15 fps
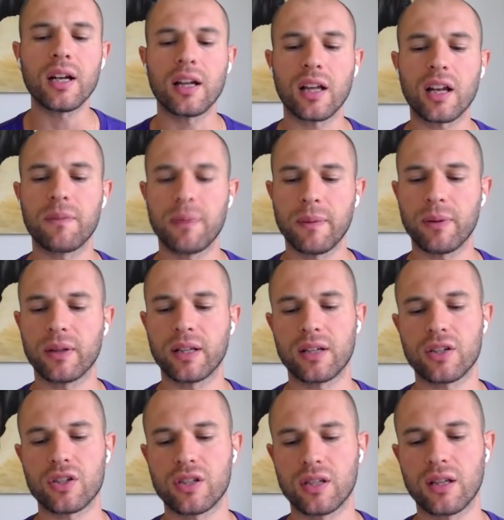A lot of people
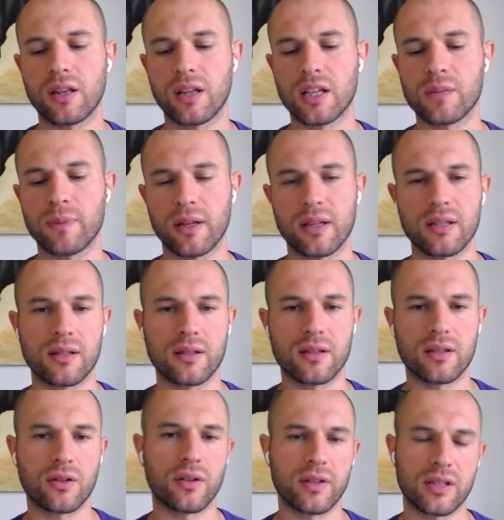that just did things by the
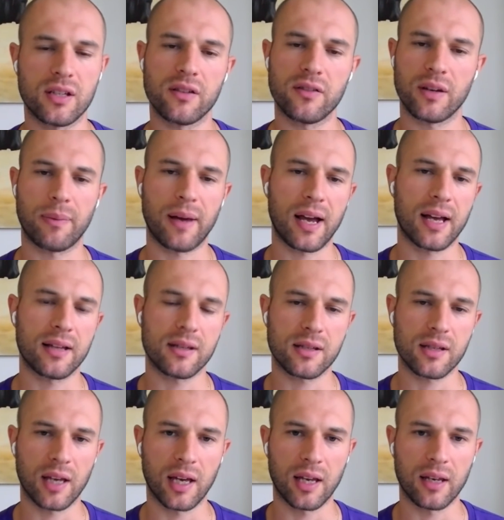sort of the seat of their
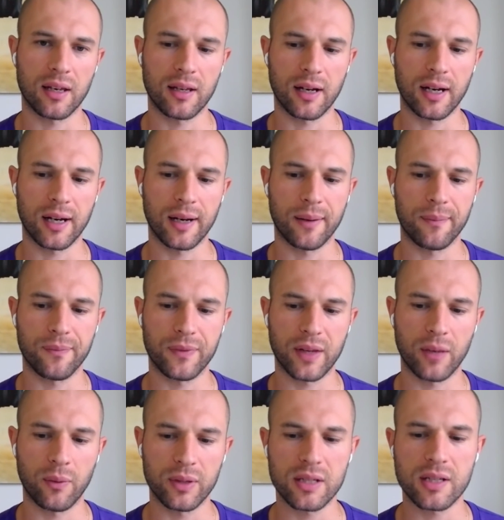pants, and
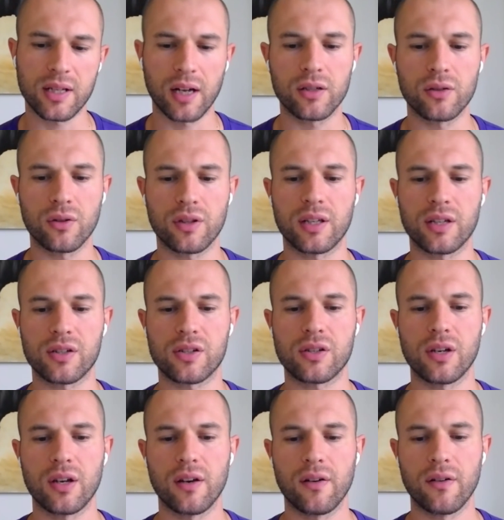we decided to do
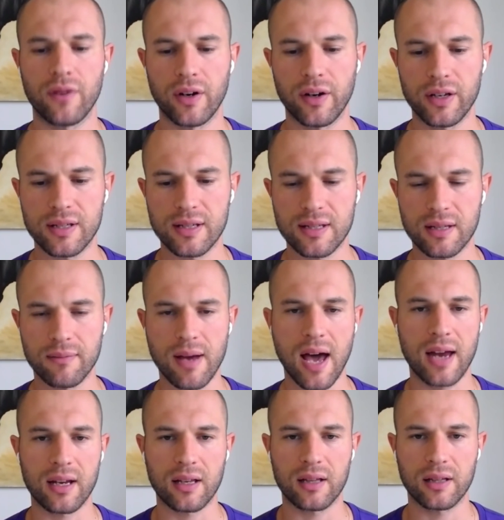things very
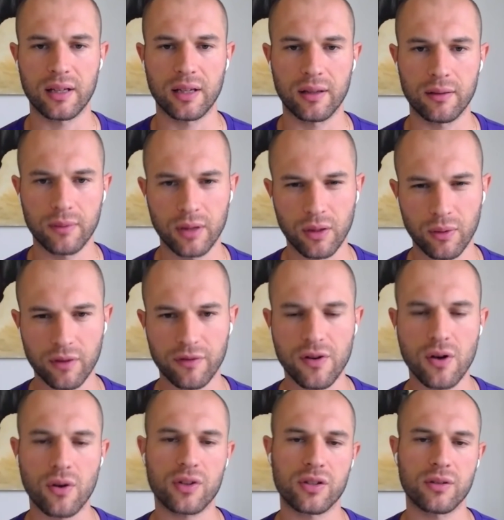systematically, with a
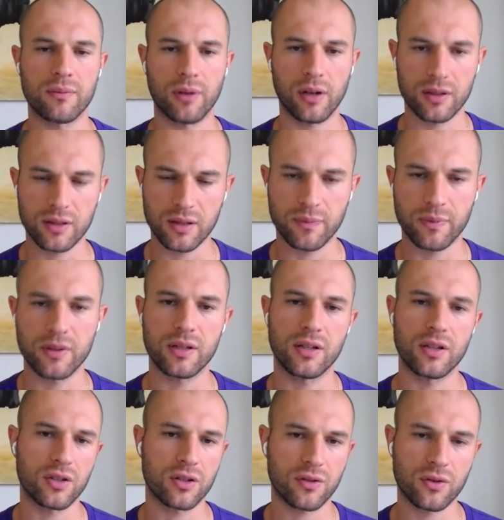focus on policies,
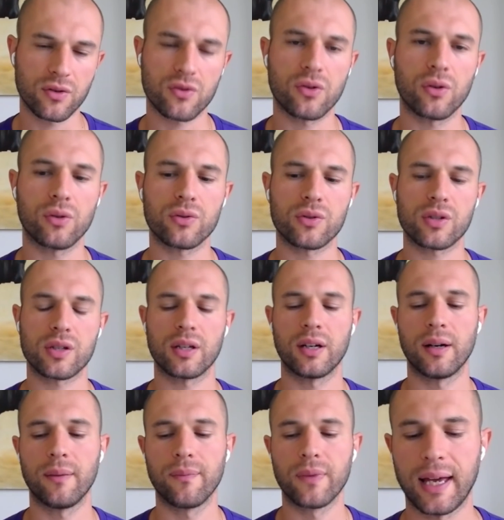procedures, controls,
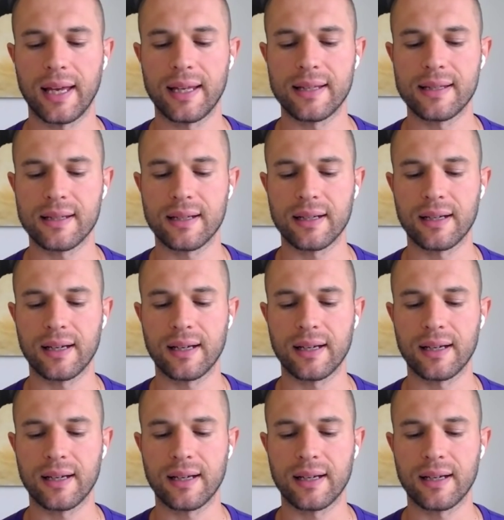and